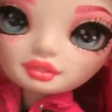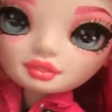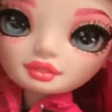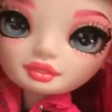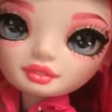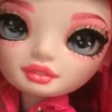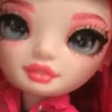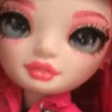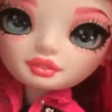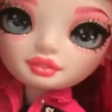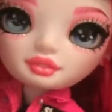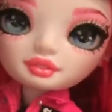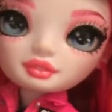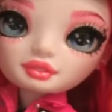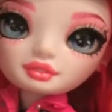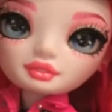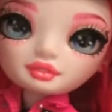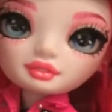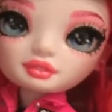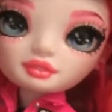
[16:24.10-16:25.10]
I really
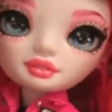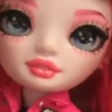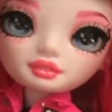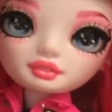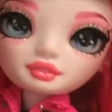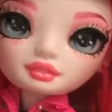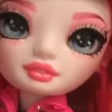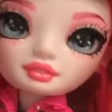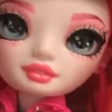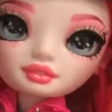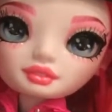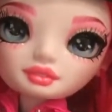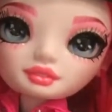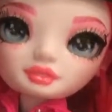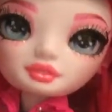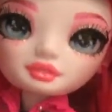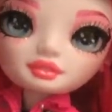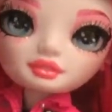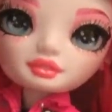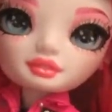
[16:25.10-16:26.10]
think the different skin
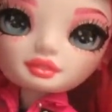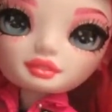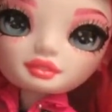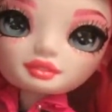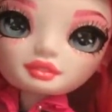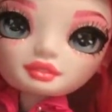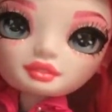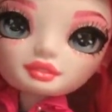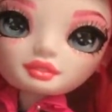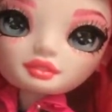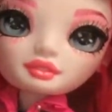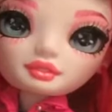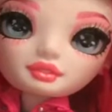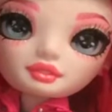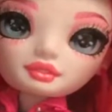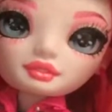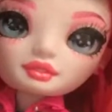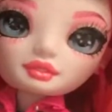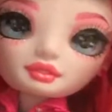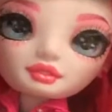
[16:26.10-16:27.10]
tones are pretty
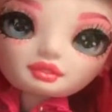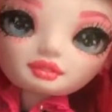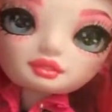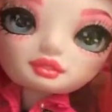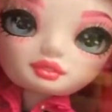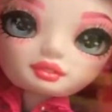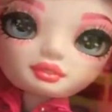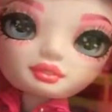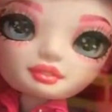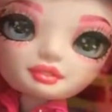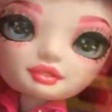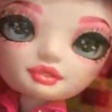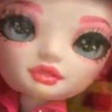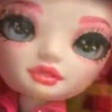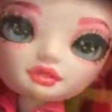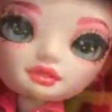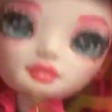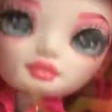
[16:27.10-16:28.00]
cool. You know, the first